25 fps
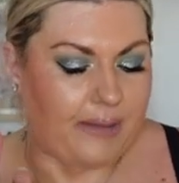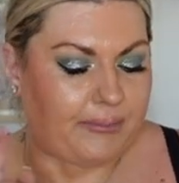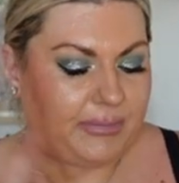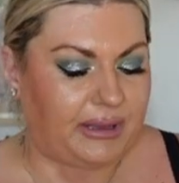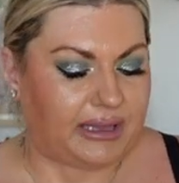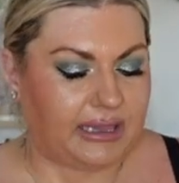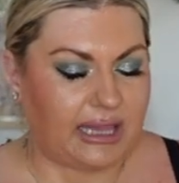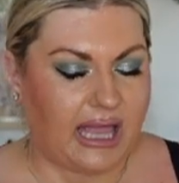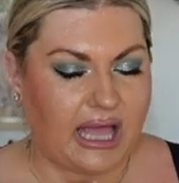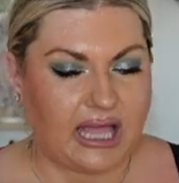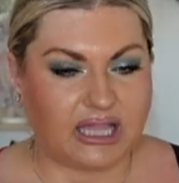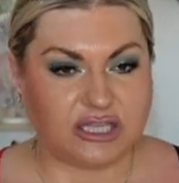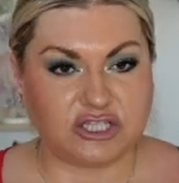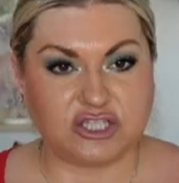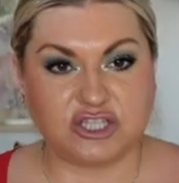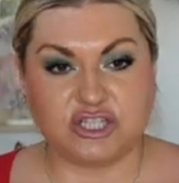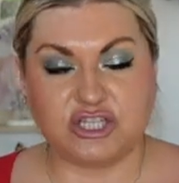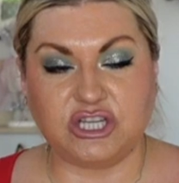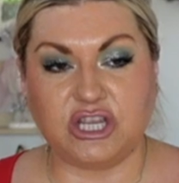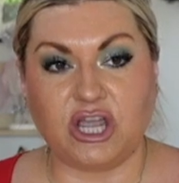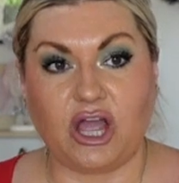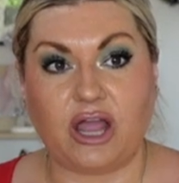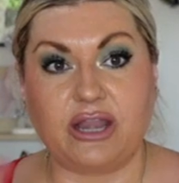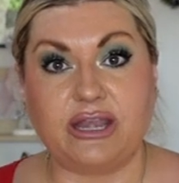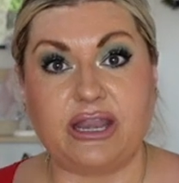But last
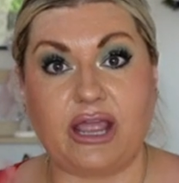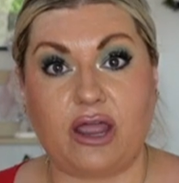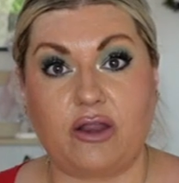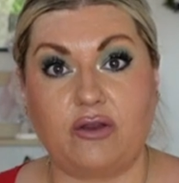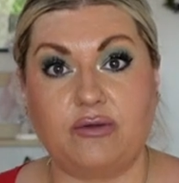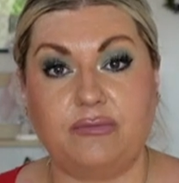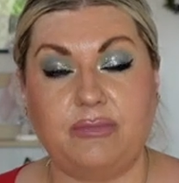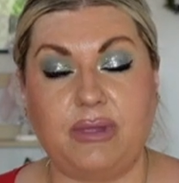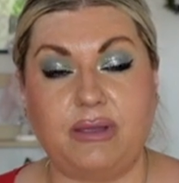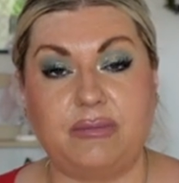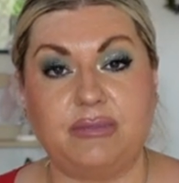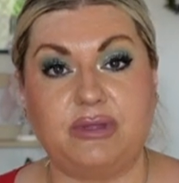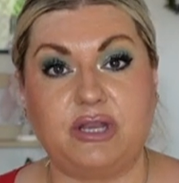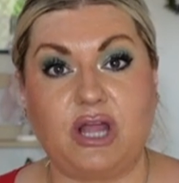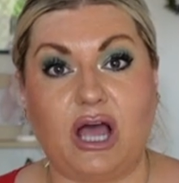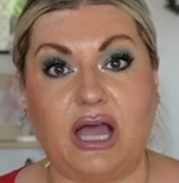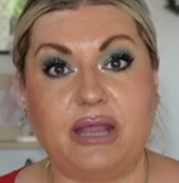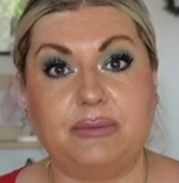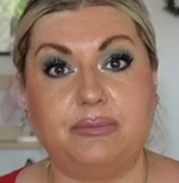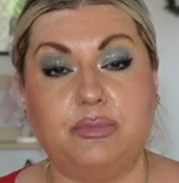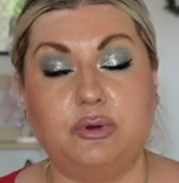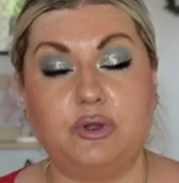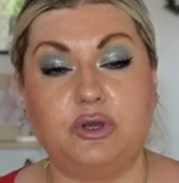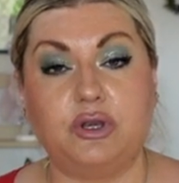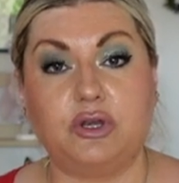year, I now remembered I
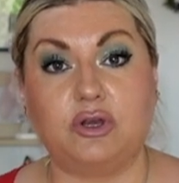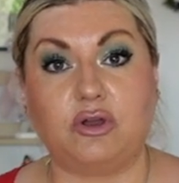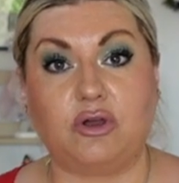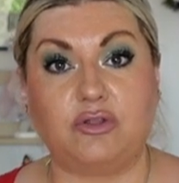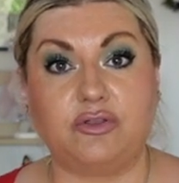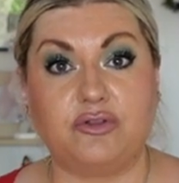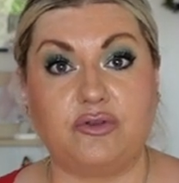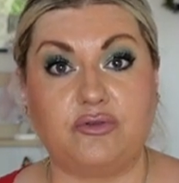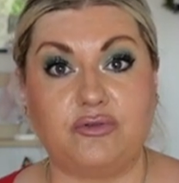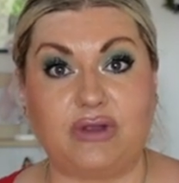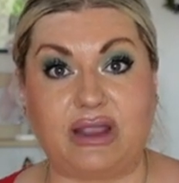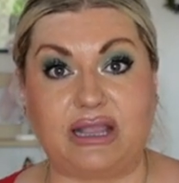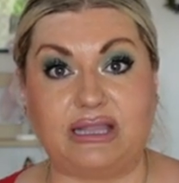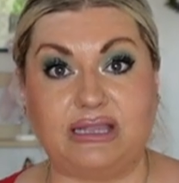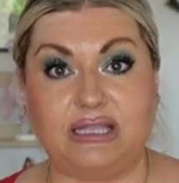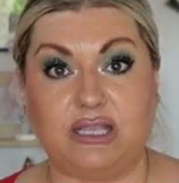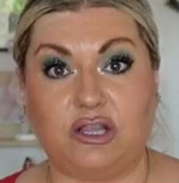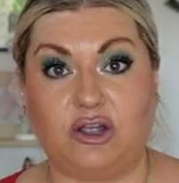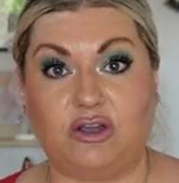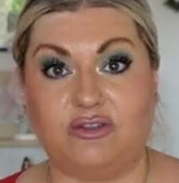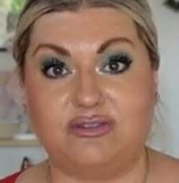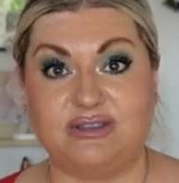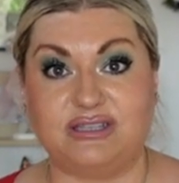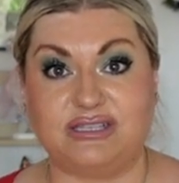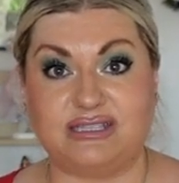had put it on the
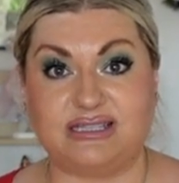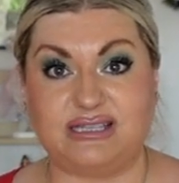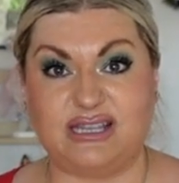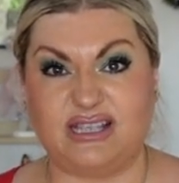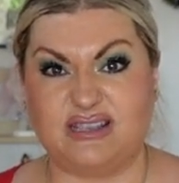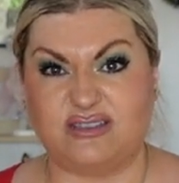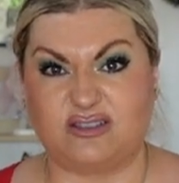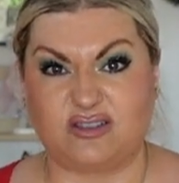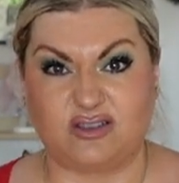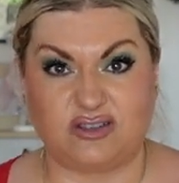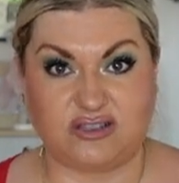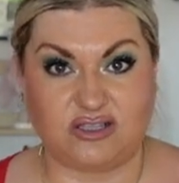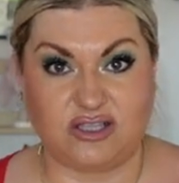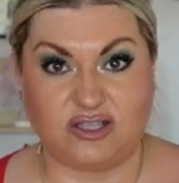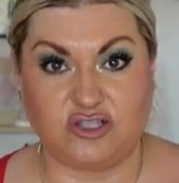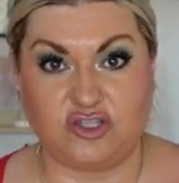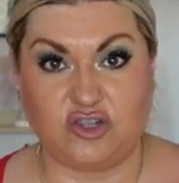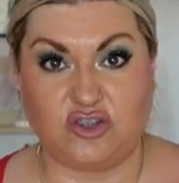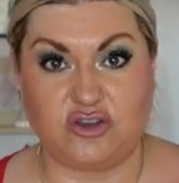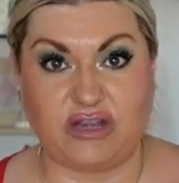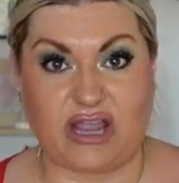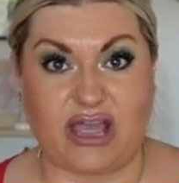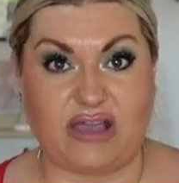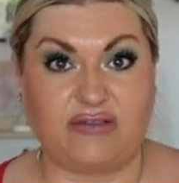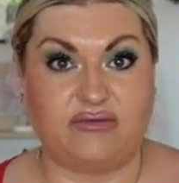railing on the stairs because I
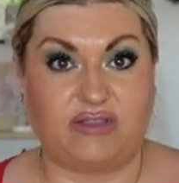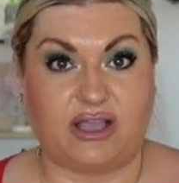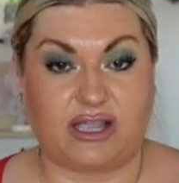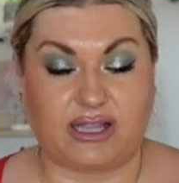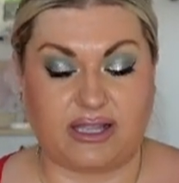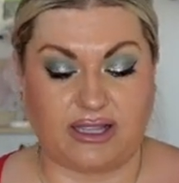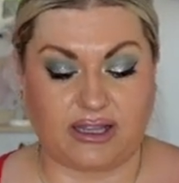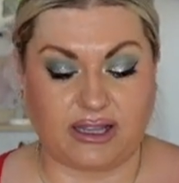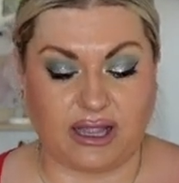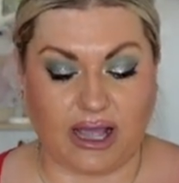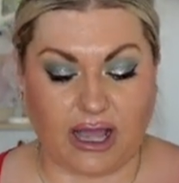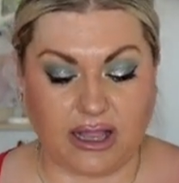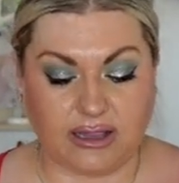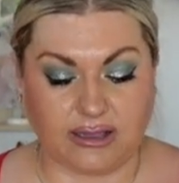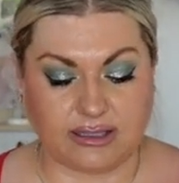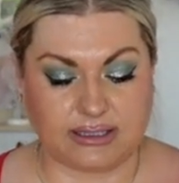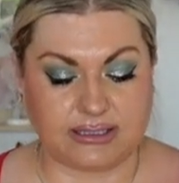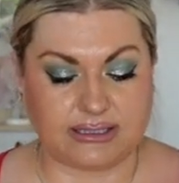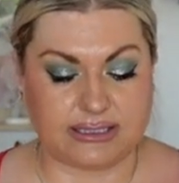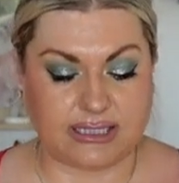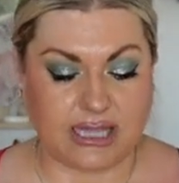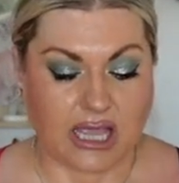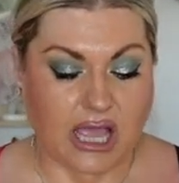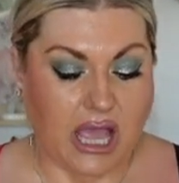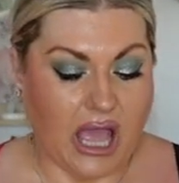don't have like a
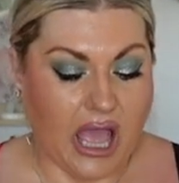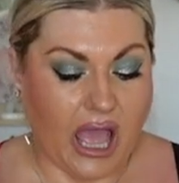garland.